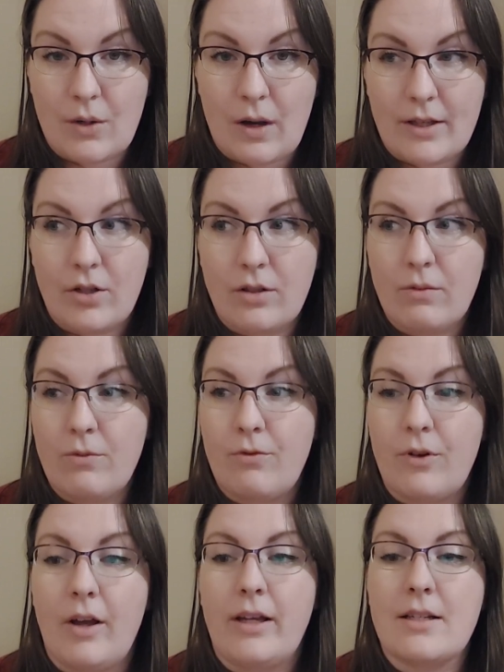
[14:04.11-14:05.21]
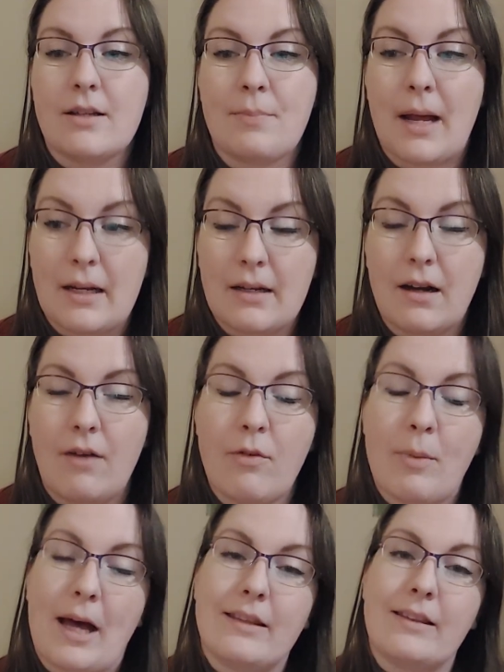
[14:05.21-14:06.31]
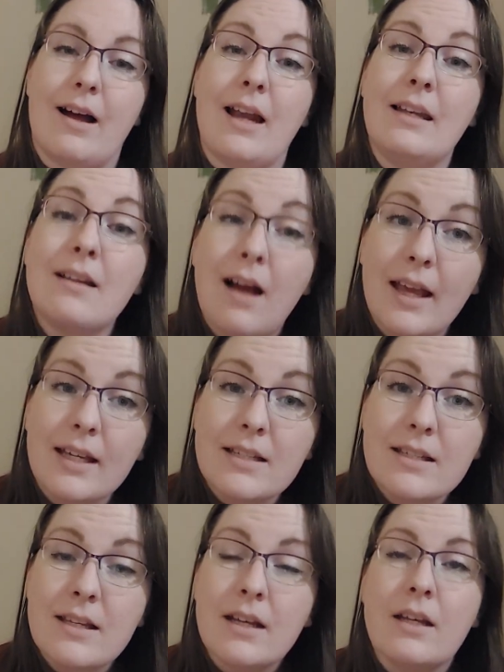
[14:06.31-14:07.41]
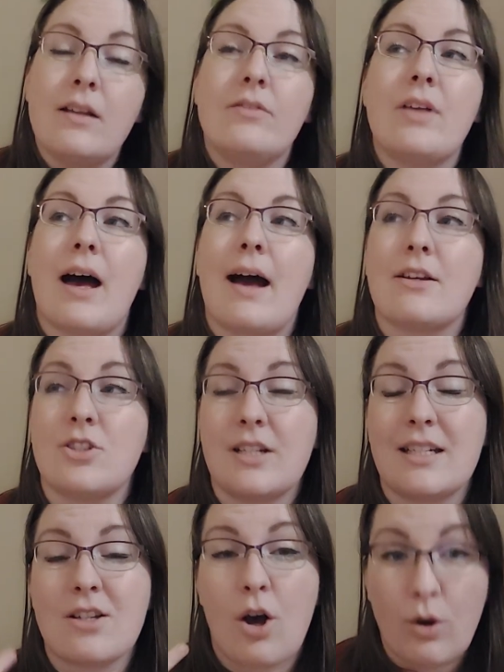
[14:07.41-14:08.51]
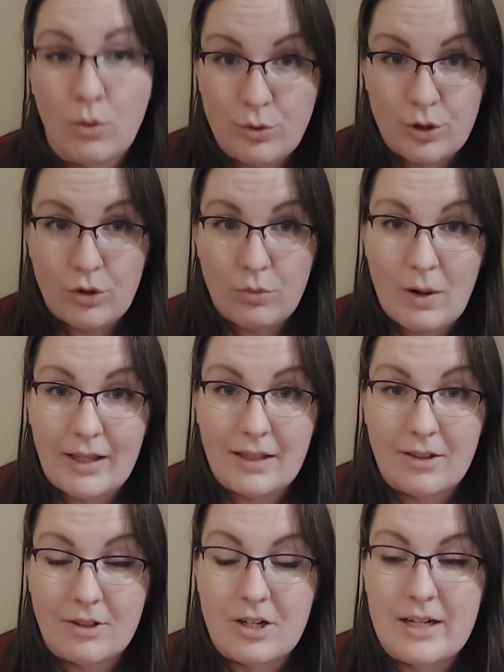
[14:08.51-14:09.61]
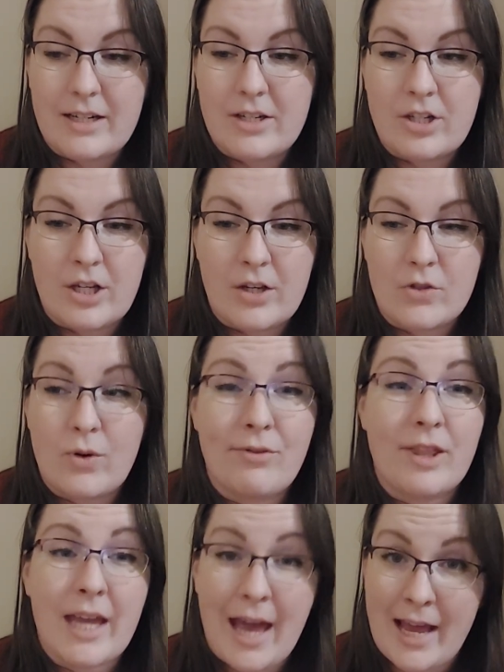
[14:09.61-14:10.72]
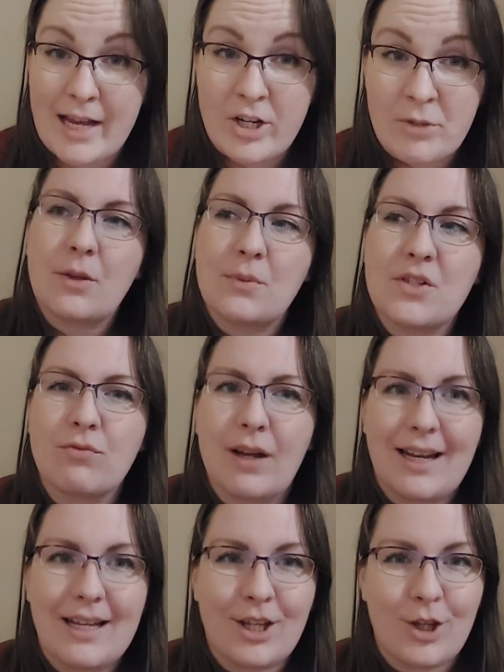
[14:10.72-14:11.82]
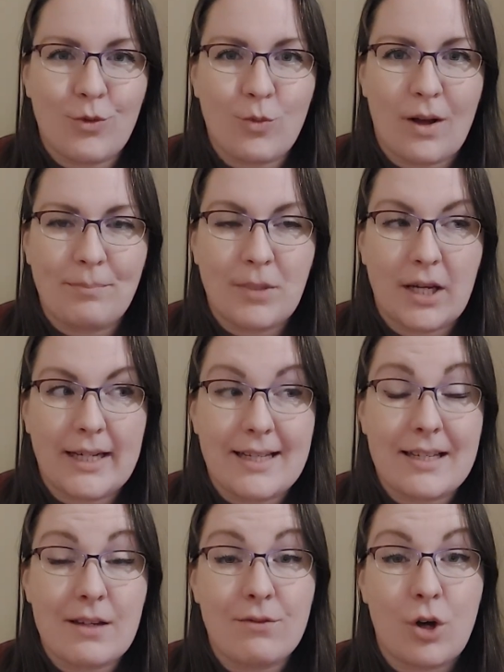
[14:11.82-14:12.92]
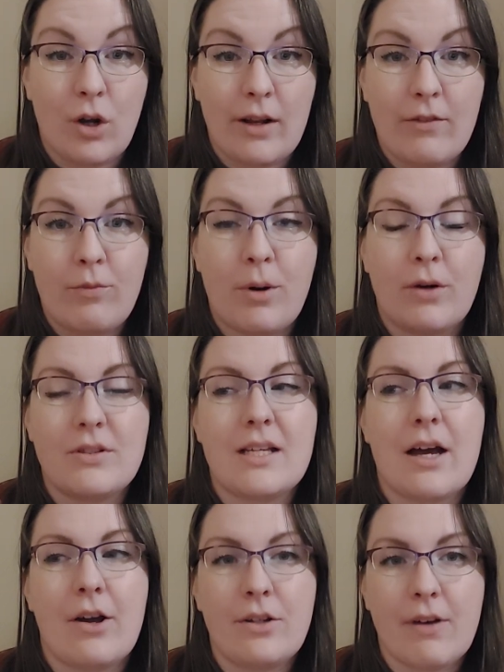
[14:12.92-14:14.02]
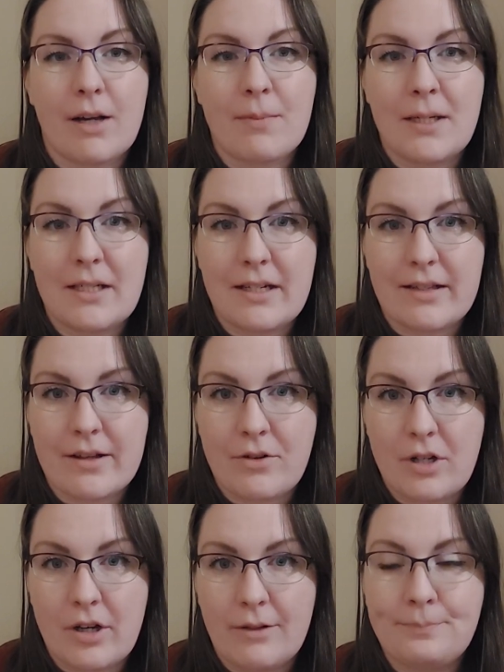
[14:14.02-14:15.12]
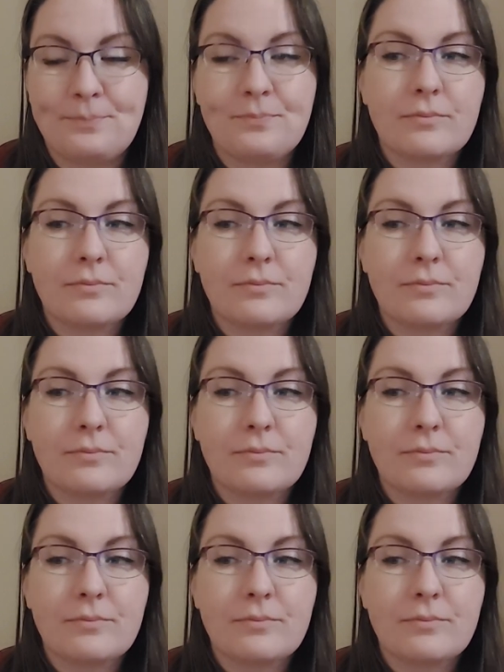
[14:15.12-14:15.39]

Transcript: I couldn't find a balaclava pattern that I liked that actually told you the weight yarn you needed to use, or even the gauge. There was a really cute one by Knitting for Olive, but obviously it only recommended its own yarn.